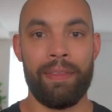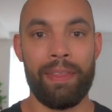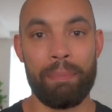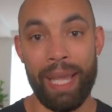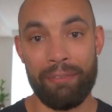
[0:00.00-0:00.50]

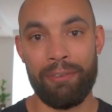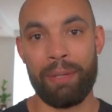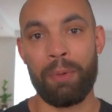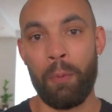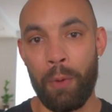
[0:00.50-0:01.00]
The
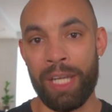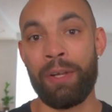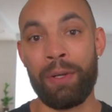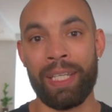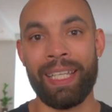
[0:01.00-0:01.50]
backflip, when
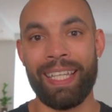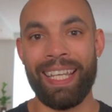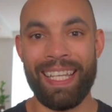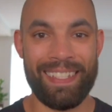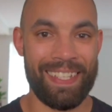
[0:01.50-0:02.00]
learning it,
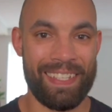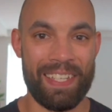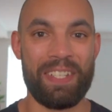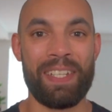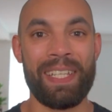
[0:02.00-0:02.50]
is
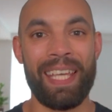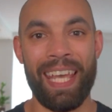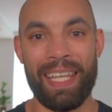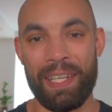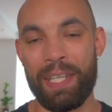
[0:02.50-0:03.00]
essentially
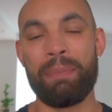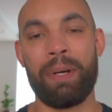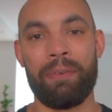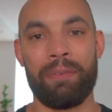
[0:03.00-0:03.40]
a leap of